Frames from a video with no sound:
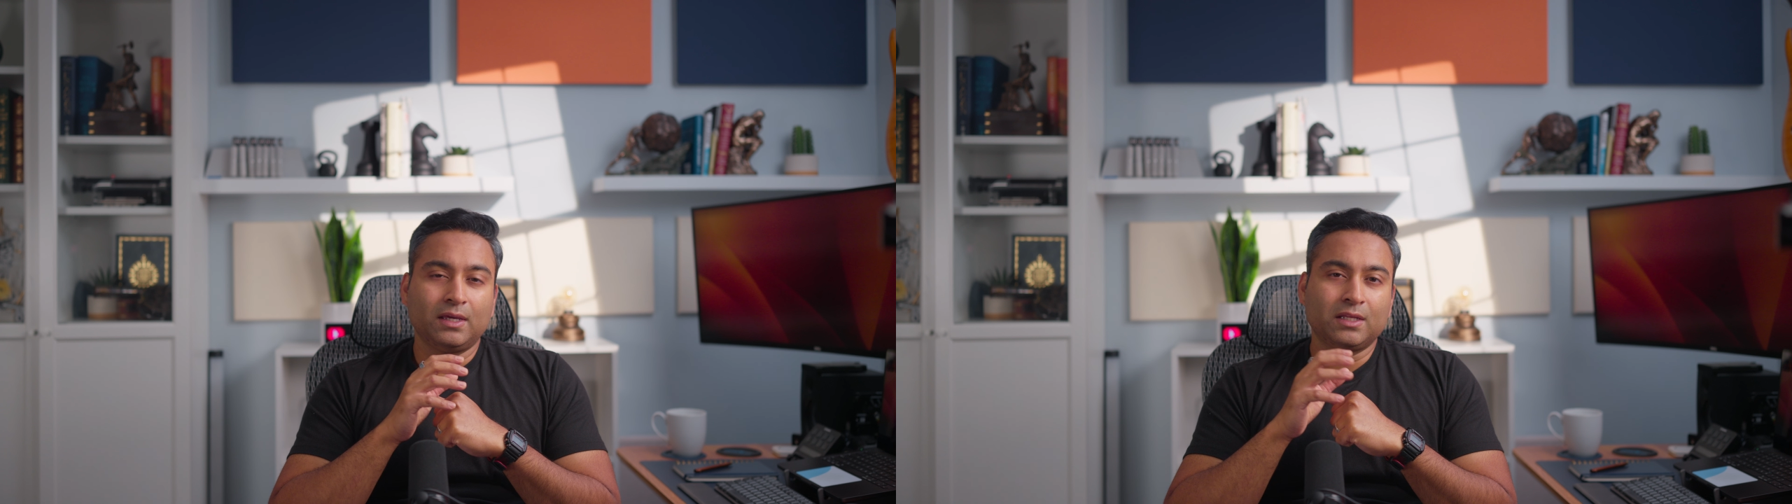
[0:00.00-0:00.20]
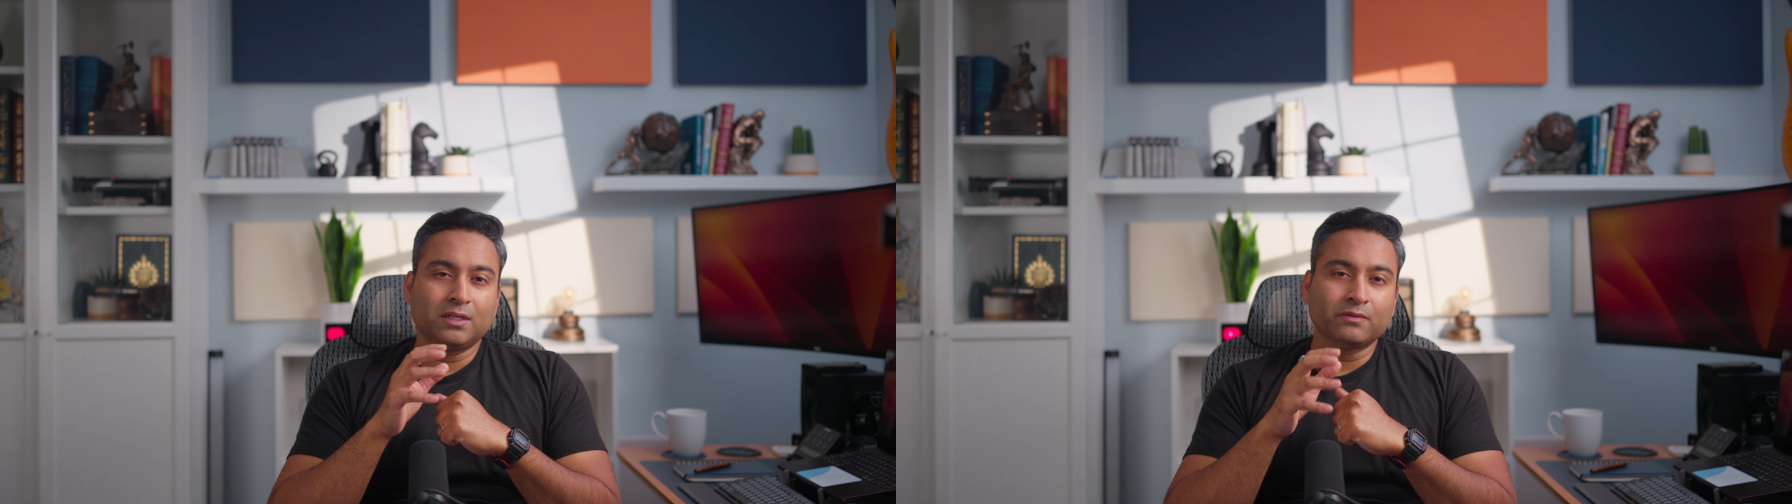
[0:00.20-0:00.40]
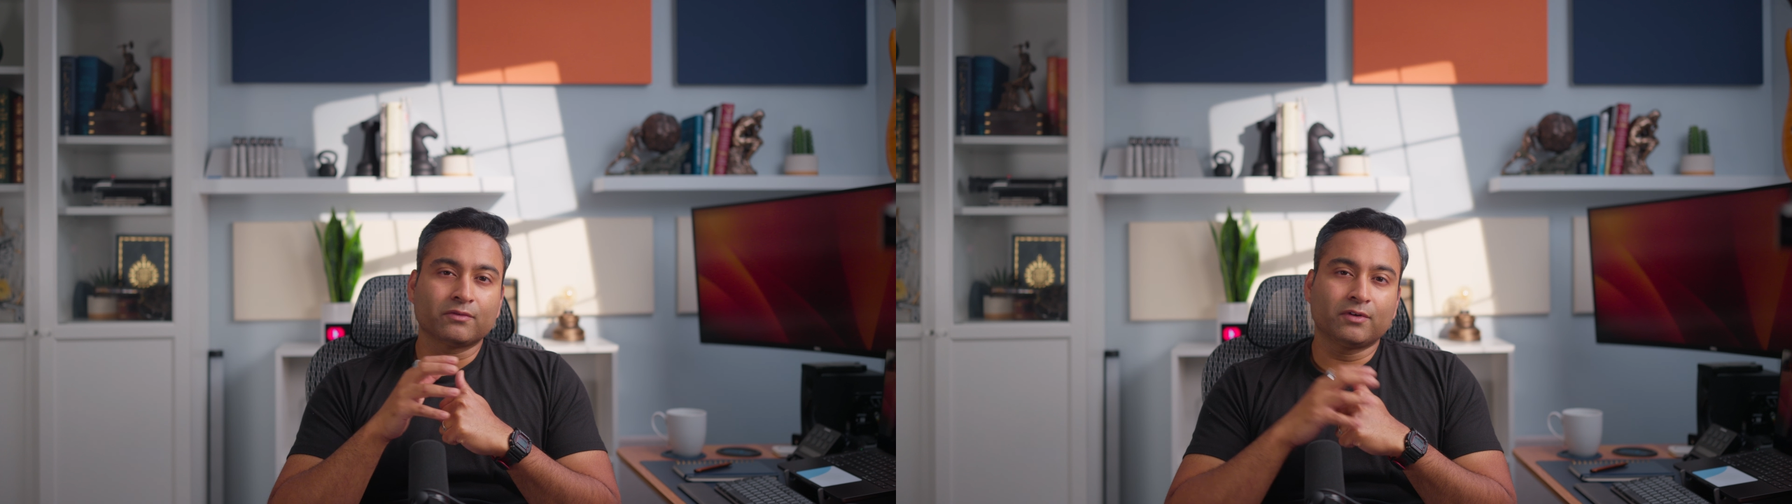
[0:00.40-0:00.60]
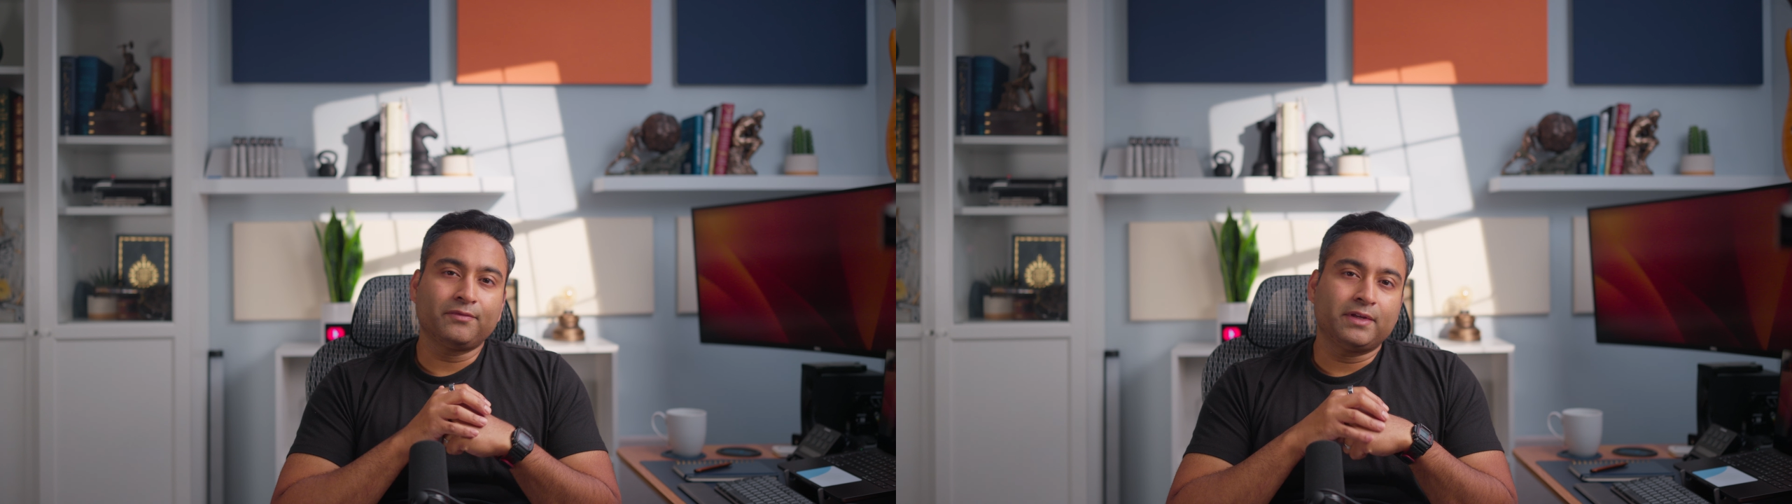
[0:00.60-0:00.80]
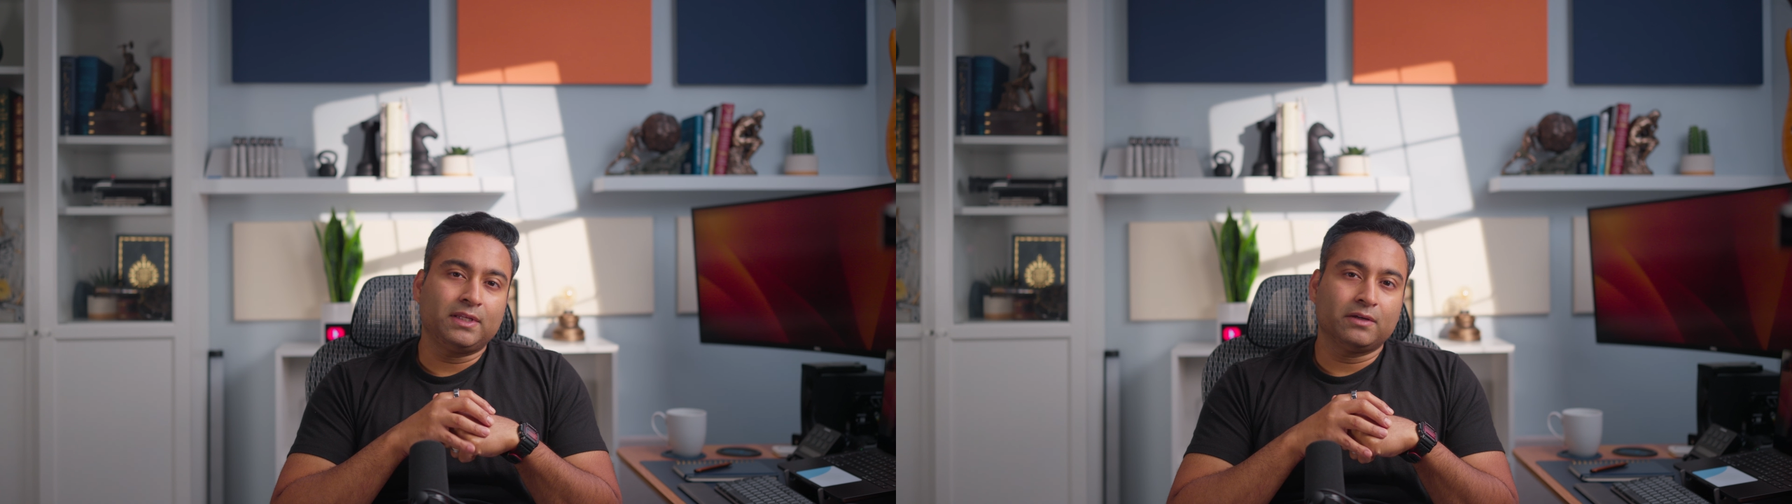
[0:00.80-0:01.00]
and you have a
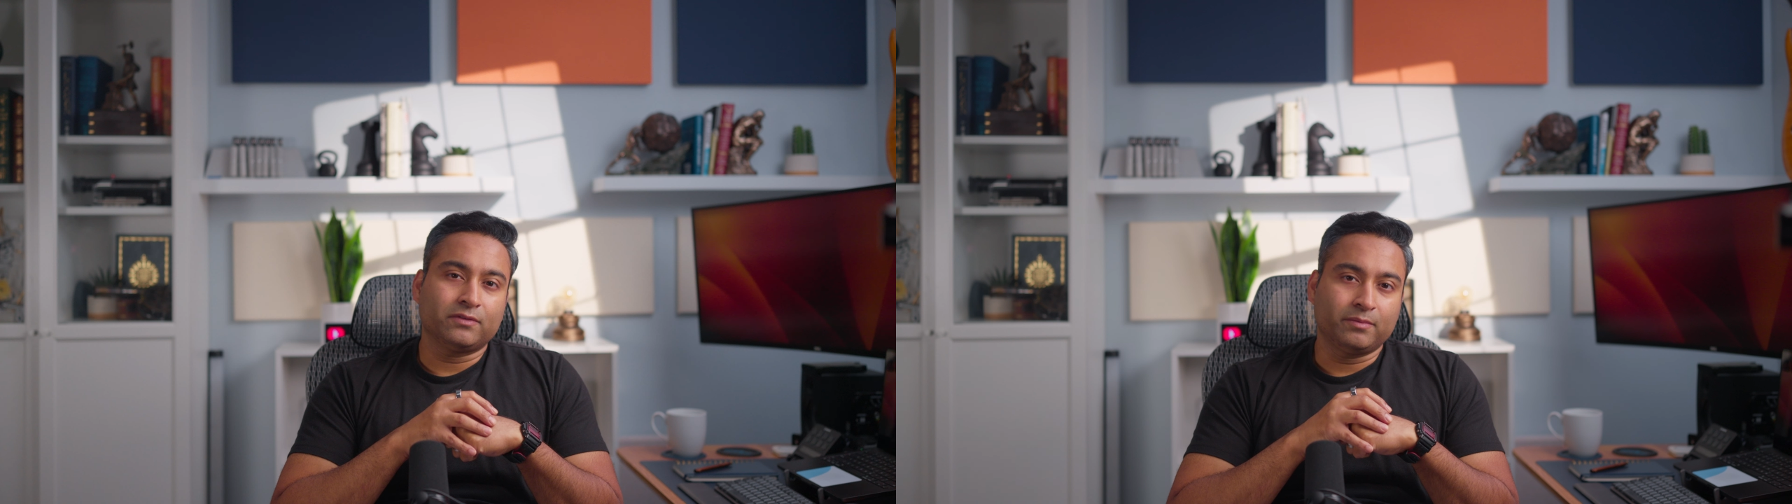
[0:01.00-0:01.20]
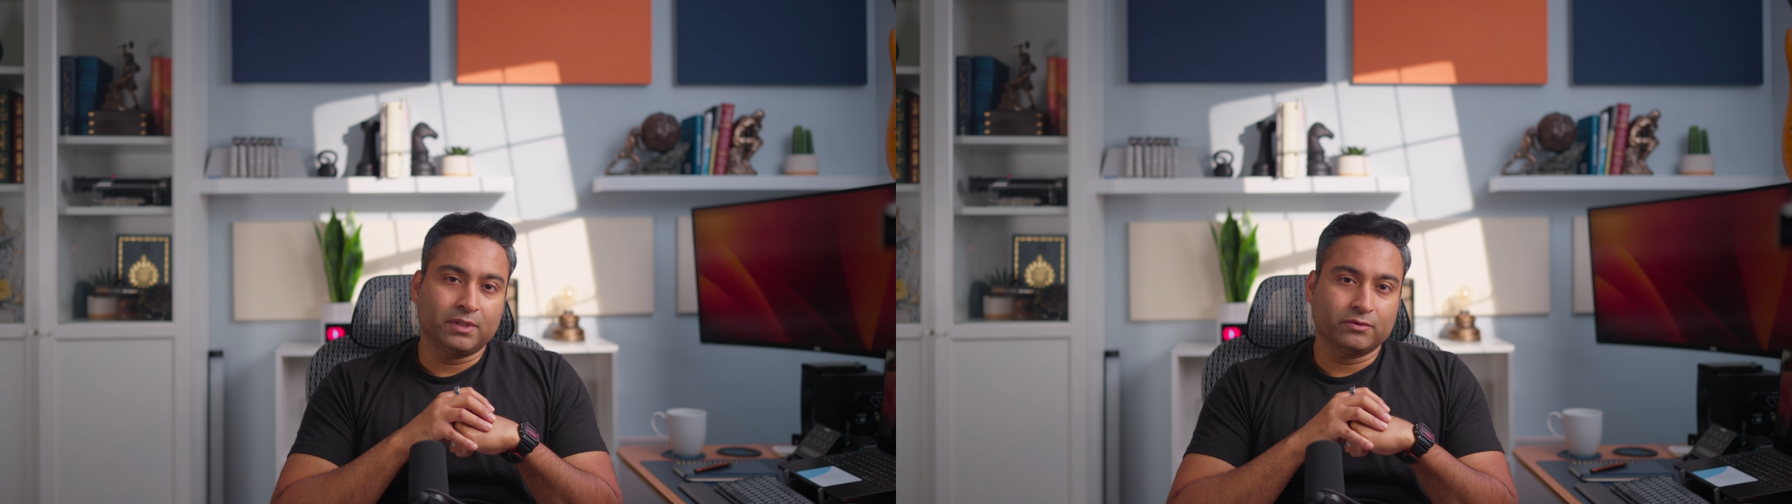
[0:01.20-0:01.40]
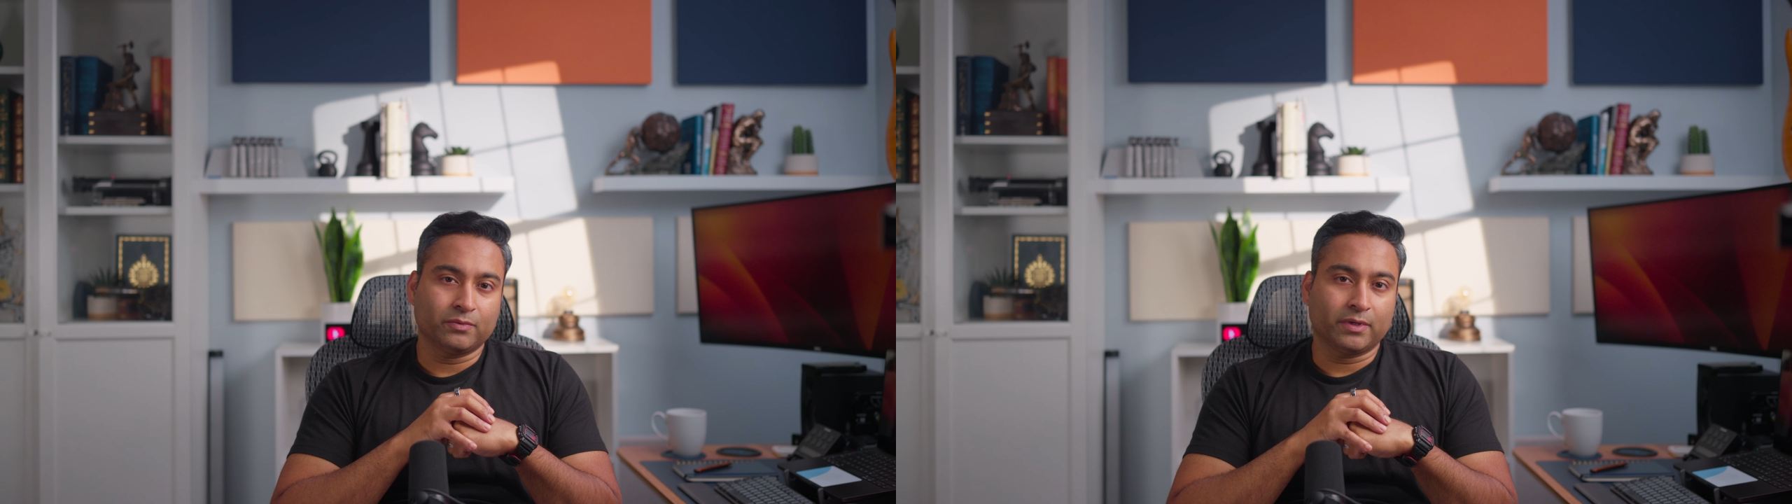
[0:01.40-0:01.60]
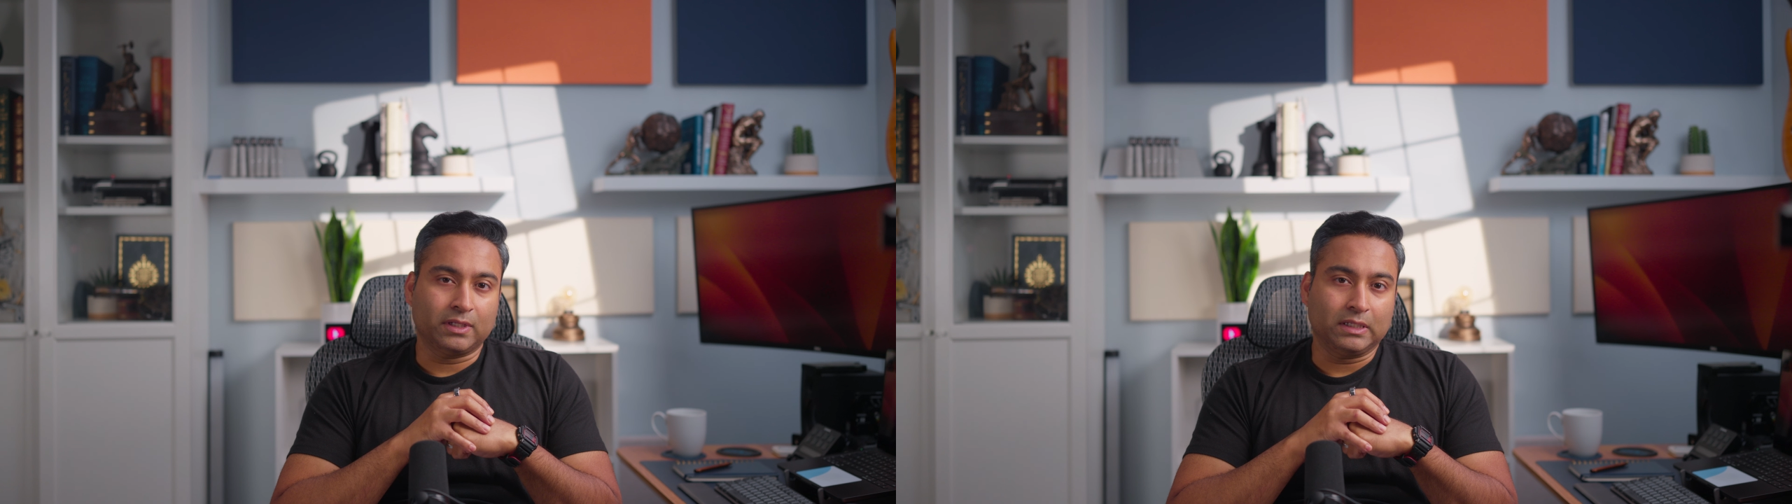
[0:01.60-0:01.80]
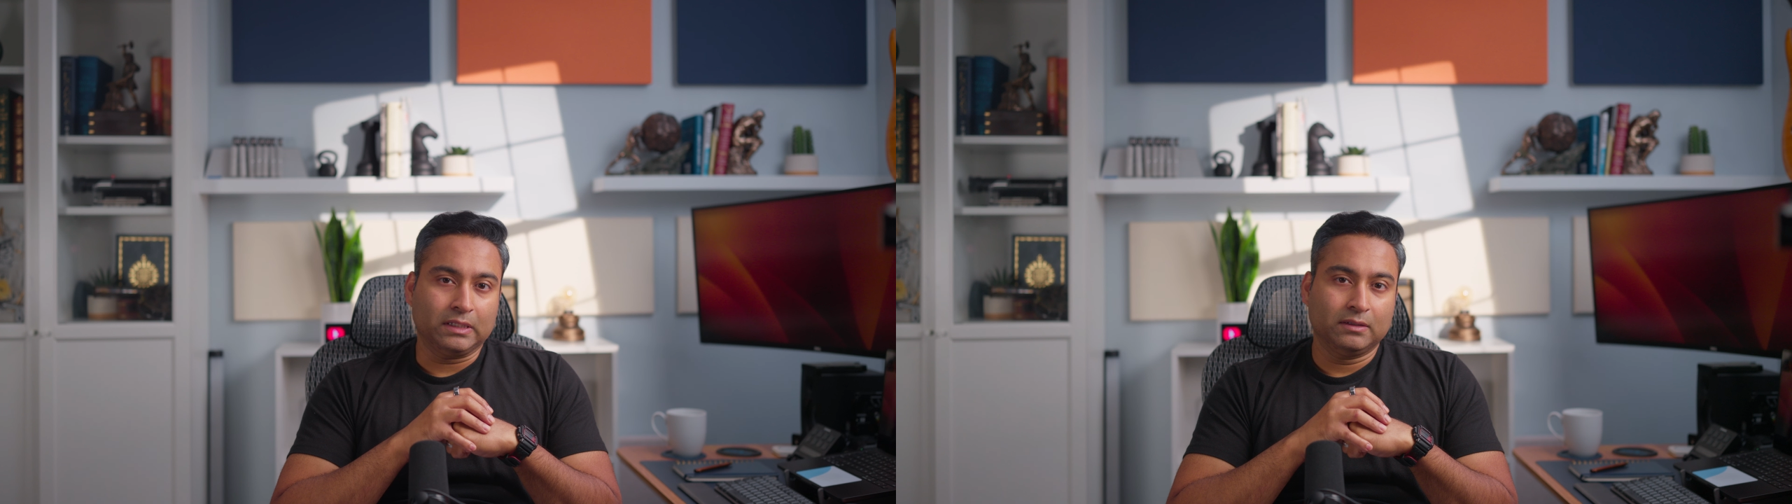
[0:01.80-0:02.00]
rough idea of the meals you want
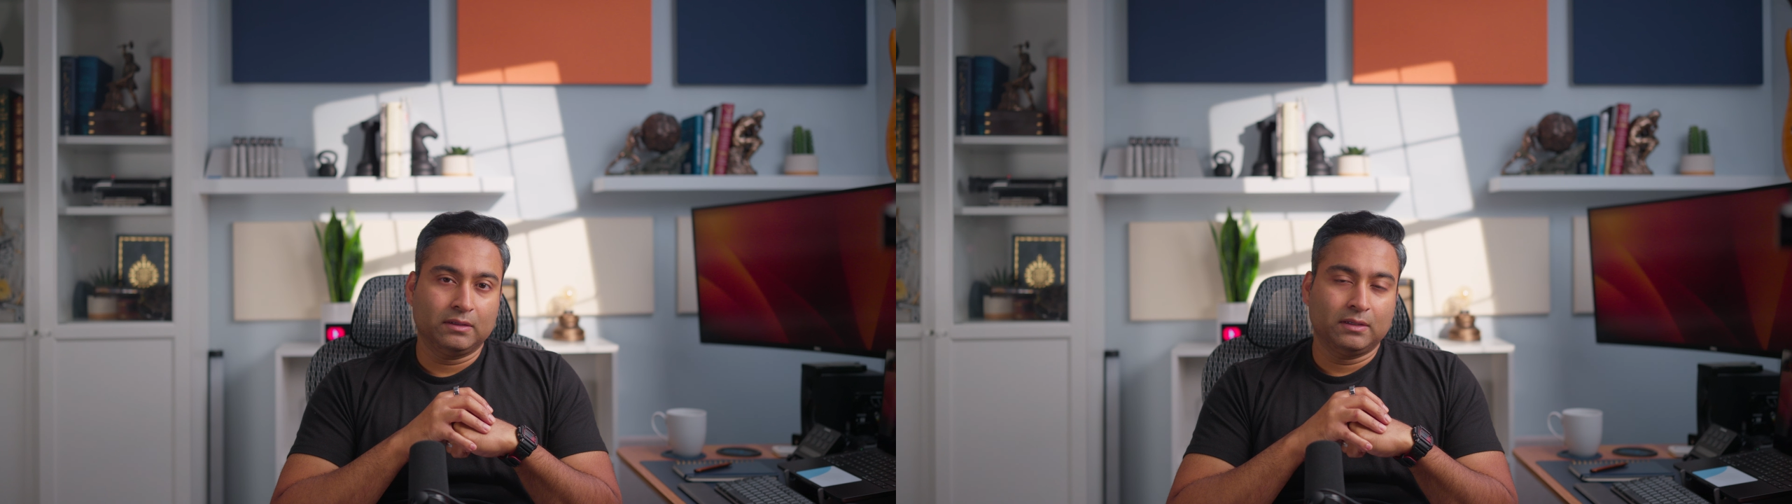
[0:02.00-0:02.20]
to eat.